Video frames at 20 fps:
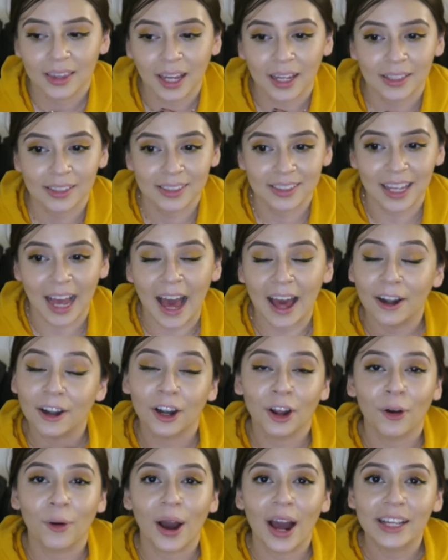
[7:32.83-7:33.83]
that's, I don't
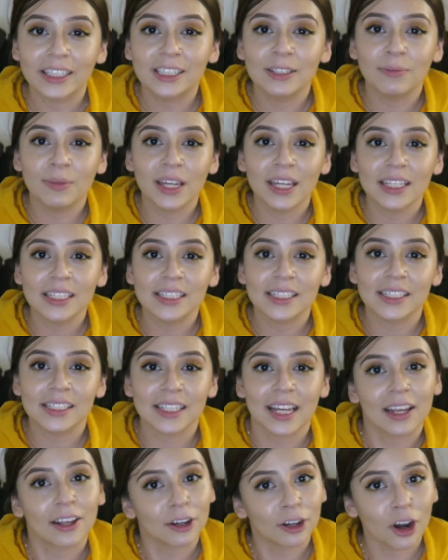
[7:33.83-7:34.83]
know, to me it's just
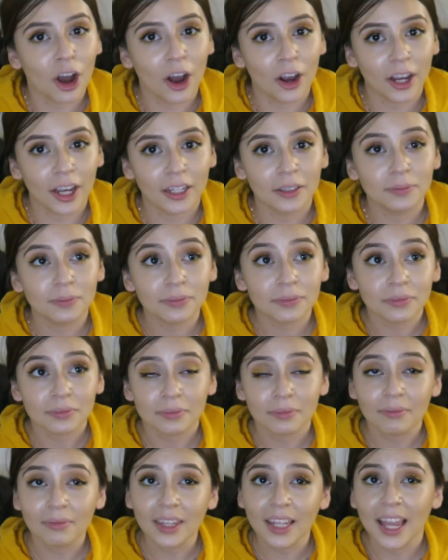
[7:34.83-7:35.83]
like not good.
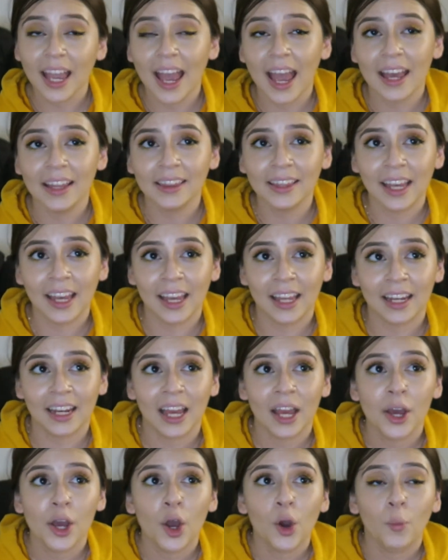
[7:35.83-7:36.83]
And
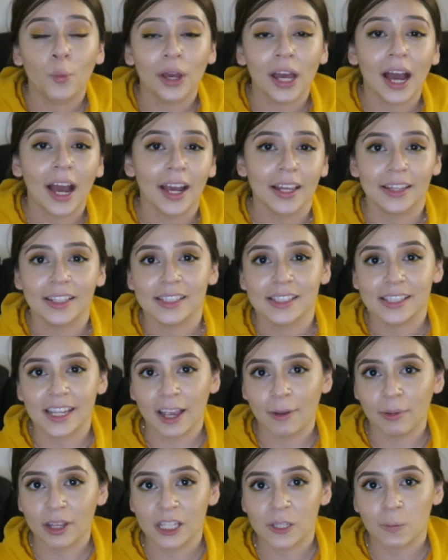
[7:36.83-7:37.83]
then we had the
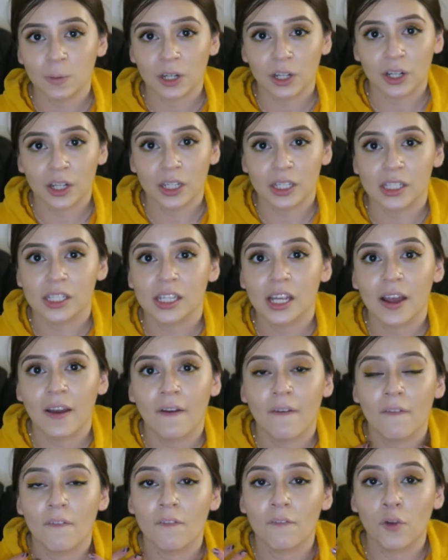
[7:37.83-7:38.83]
same experience
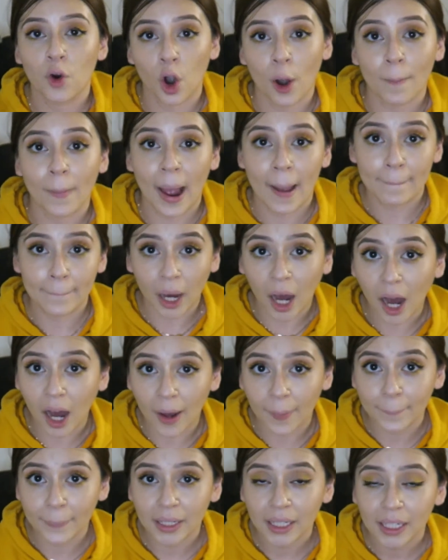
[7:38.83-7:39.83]
for my
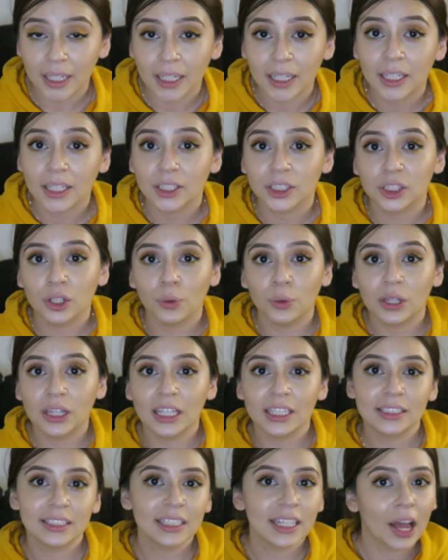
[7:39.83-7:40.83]
mom. So
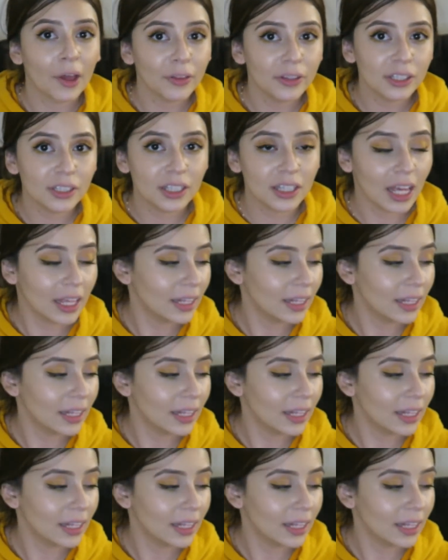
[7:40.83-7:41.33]
this is how